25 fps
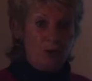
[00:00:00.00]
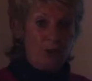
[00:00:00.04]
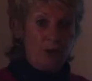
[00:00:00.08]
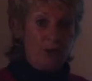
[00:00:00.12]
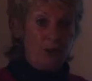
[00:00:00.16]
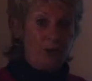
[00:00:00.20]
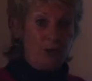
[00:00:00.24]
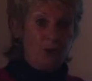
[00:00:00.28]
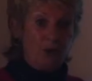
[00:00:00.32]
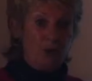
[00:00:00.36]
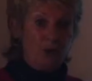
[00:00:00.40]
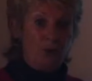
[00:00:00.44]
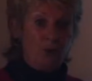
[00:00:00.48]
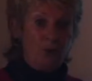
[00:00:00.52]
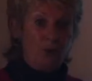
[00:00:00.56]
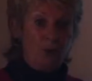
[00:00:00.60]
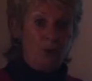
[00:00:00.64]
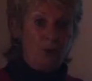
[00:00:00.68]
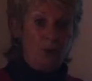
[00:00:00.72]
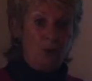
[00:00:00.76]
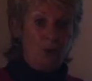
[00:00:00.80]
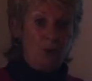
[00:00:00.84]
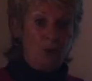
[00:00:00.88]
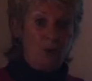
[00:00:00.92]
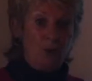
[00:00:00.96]
and I thought,
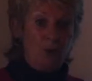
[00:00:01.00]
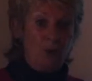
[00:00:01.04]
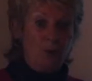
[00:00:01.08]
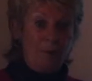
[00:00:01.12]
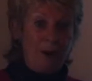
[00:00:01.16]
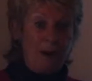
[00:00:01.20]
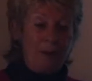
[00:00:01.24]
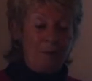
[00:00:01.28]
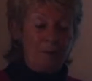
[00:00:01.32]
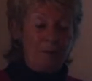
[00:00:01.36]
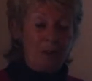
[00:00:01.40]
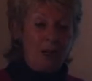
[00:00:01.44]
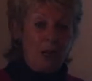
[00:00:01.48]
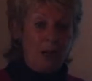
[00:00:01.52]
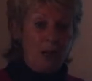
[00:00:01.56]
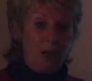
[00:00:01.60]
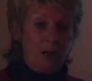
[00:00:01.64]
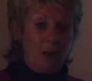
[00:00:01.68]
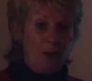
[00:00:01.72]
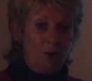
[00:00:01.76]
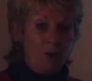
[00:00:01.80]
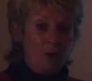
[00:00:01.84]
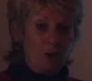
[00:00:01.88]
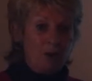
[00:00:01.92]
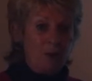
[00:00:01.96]
or a
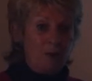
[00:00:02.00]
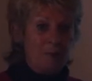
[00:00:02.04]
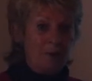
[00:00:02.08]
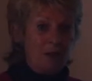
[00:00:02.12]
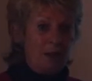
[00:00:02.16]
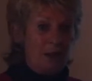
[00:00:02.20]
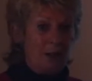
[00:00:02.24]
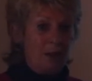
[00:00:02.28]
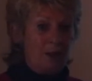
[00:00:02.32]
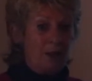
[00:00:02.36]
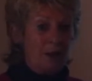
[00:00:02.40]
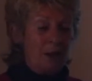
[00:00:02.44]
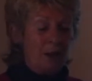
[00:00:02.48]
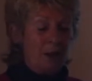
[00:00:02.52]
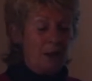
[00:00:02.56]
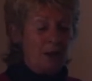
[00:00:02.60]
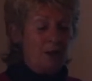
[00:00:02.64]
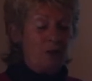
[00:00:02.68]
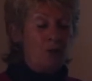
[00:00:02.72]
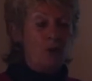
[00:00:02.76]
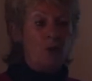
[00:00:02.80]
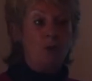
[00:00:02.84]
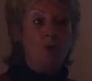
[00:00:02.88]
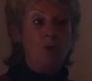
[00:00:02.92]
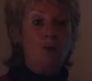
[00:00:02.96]
reptile or something like that. And I
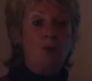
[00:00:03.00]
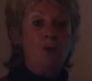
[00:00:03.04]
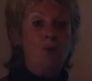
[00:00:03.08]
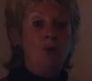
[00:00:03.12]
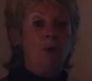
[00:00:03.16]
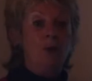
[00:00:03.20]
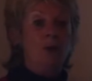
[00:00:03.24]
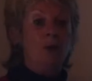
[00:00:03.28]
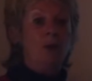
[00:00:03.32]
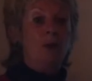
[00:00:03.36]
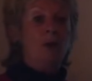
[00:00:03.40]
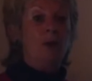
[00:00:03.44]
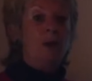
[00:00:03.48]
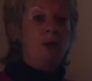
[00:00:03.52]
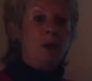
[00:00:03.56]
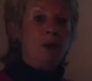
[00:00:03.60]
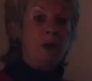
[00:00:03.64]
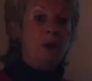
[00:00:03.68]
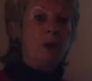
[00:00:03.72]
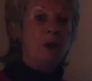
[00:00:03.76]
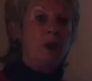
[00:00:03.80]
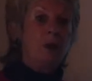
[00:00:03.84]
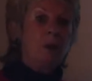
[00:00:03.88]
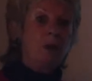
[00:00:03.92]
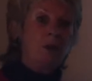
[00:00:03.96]
thought,
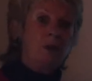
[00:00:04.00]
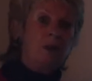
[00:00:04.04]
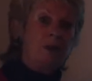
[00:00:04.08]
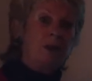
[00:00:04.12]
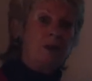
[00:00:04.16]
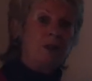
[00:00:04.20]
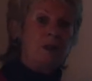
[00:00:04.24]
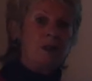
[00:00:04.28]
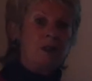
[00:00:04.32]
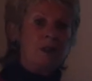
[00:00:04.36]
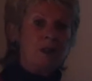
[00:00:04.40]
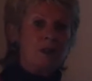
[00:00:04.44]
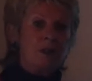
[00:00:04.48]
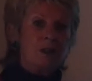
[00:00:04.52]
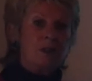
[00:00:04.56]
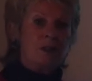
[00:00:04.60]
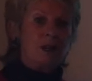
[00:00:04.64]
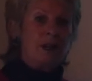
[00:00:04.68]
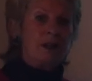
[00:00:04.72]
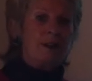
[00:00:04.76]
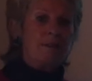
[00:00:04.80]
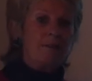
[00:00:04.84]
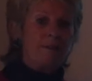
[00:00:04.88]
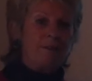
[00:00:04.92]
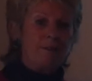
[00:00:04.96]
is this
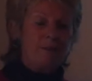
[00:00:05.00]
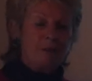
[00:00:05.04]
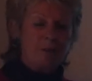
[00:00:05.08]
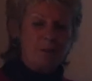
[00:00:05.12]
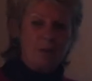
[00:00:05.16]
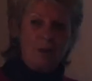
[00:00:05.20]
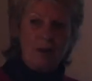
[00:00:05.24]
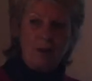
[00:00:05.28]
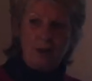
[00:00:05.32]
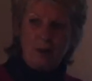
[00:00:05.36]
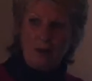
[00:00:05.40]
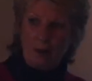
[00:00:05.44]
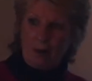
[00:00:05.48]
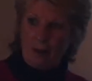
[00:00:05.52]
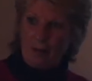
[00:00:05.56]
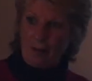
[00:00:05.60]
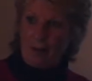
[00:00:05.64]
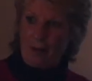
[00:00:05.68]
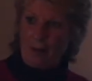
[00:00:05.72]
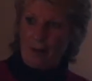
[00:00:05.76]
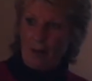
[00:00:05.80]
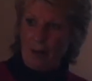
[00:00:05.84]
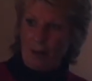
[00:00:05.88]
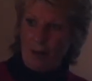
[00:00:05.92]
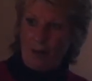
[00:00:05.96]
safe? Am I
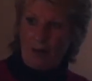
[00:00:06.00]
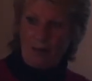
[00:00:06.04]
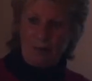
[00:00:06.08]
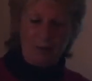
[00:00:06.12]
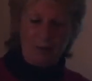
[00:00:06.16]
all right